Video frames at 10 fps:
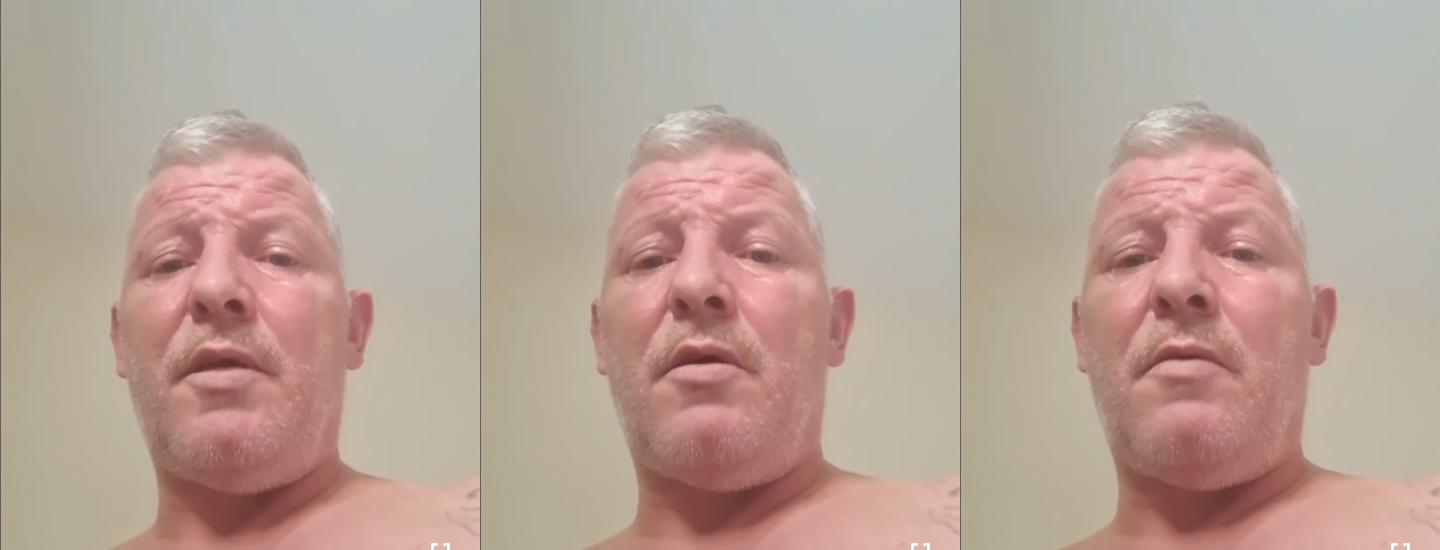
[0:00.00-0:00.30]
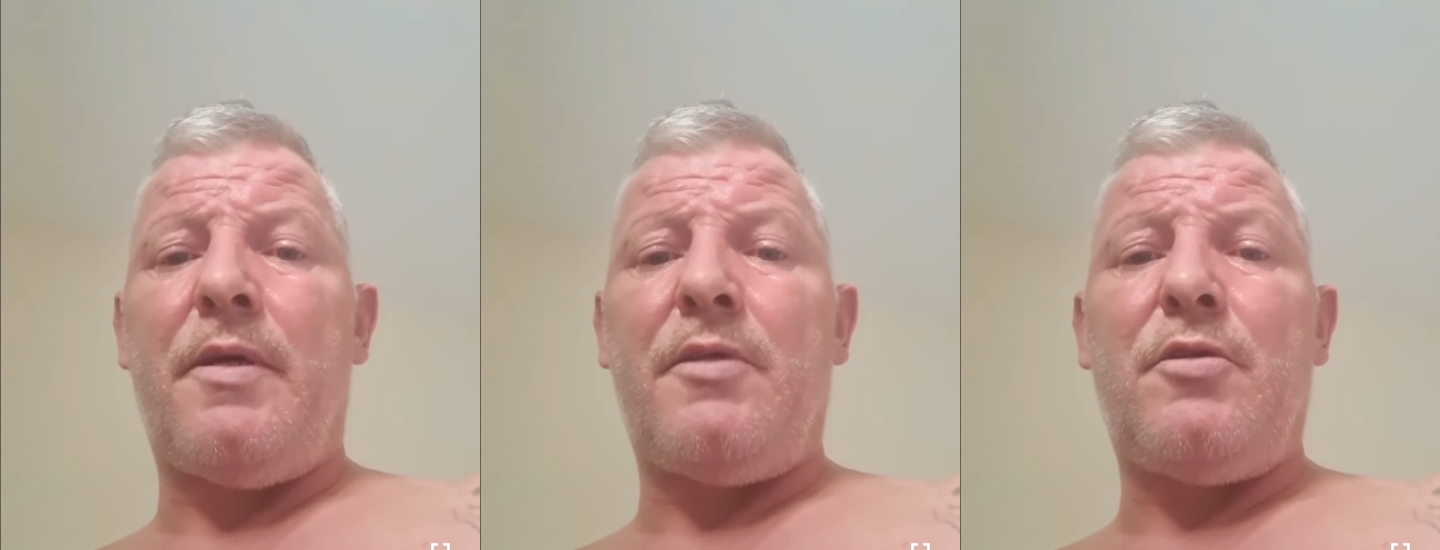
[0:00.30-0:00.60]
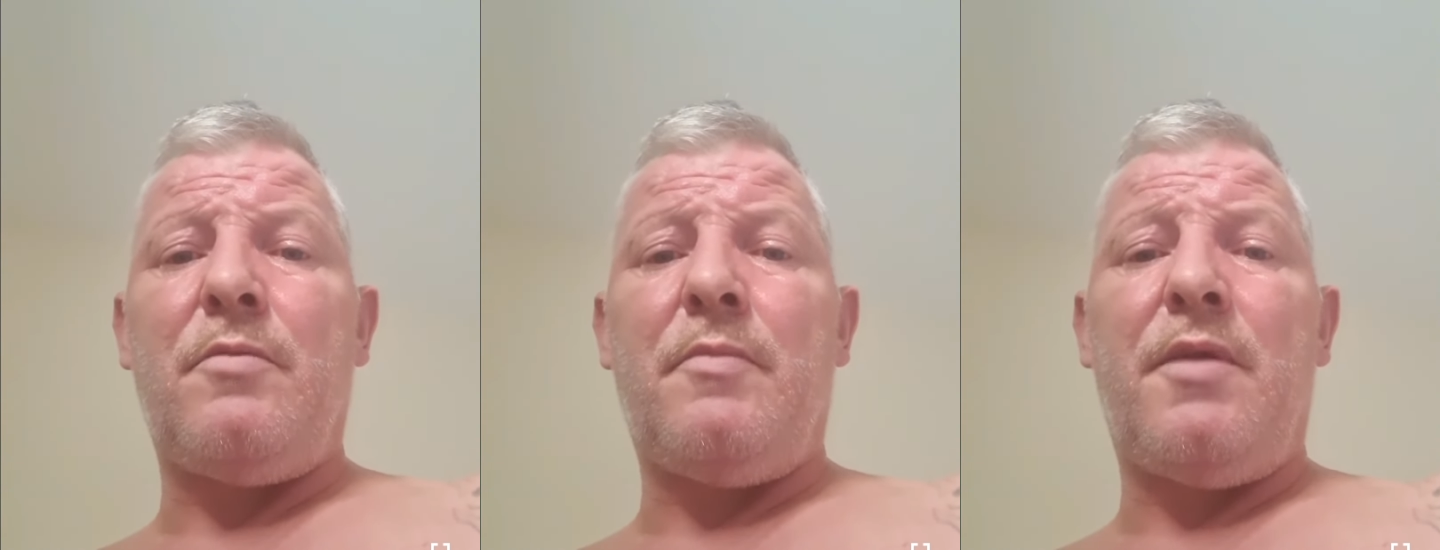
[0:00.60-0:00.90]
got a bit
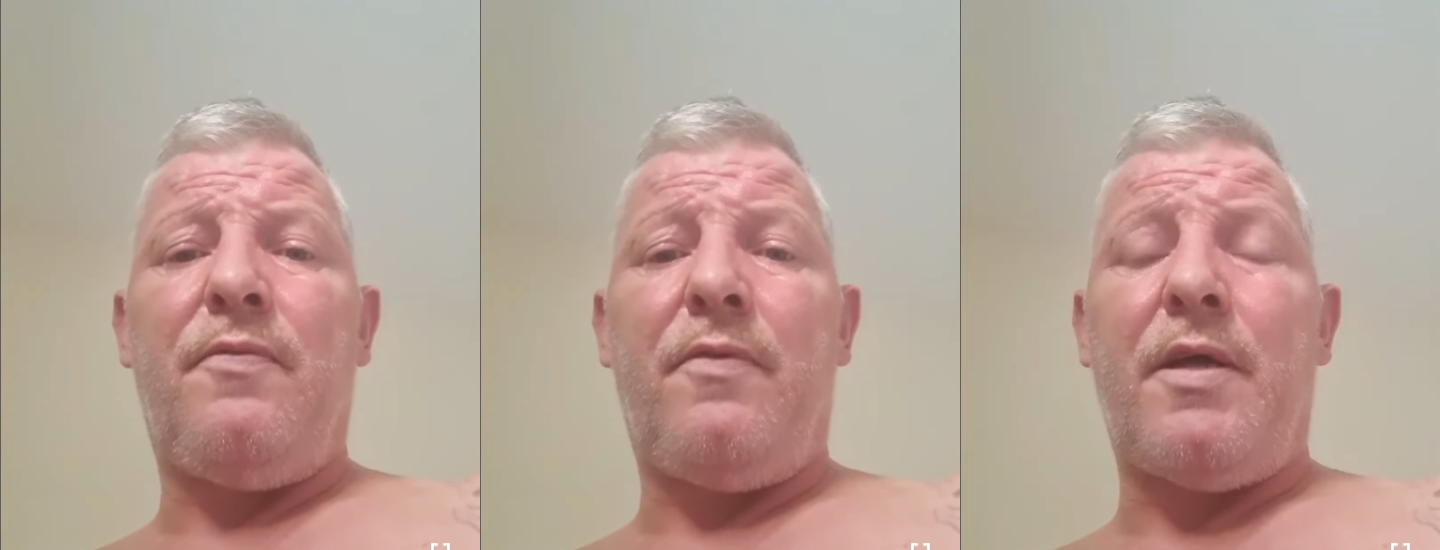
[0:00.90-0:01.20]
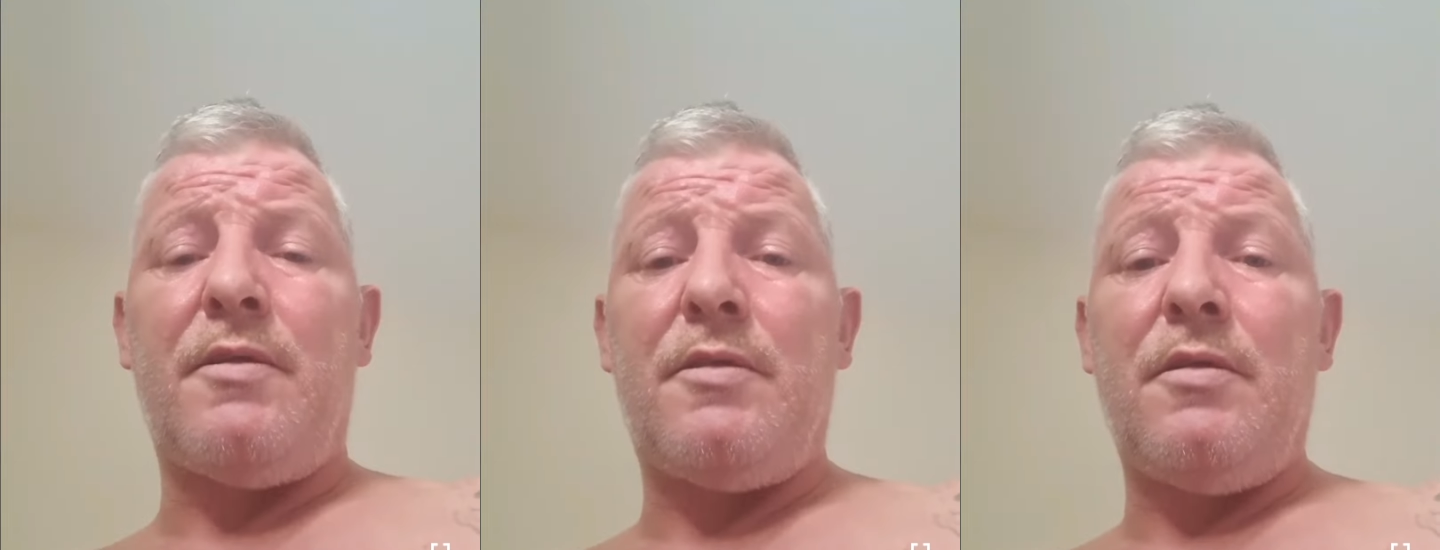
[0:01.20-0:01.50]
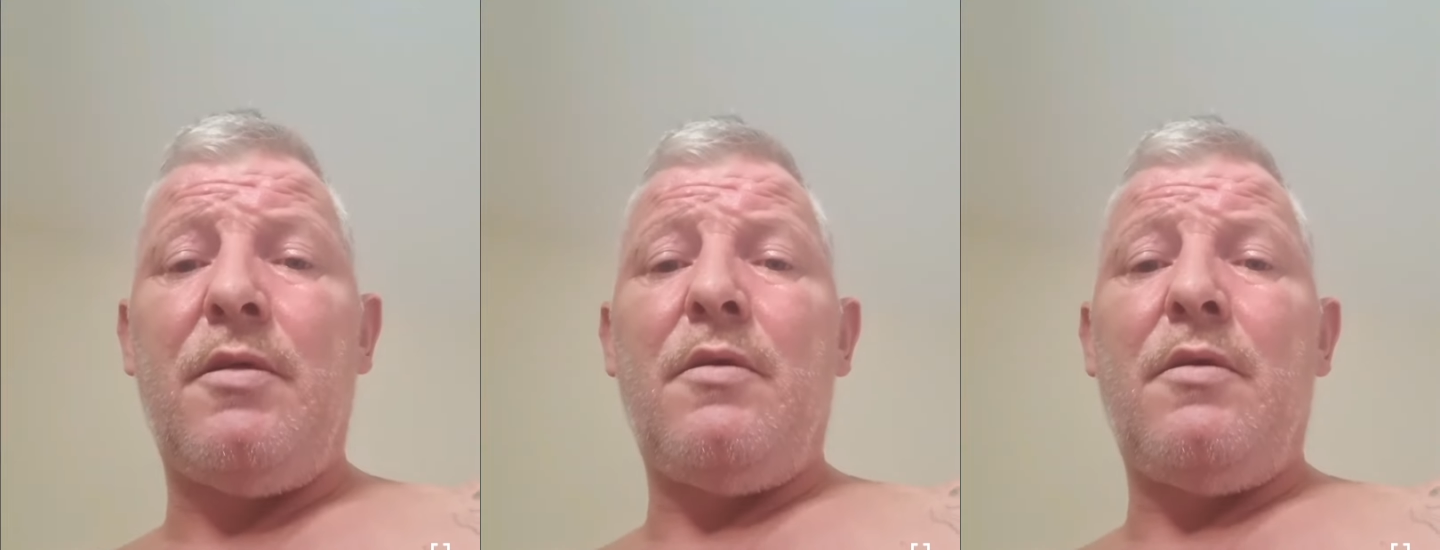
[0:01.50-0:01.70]
too many friends,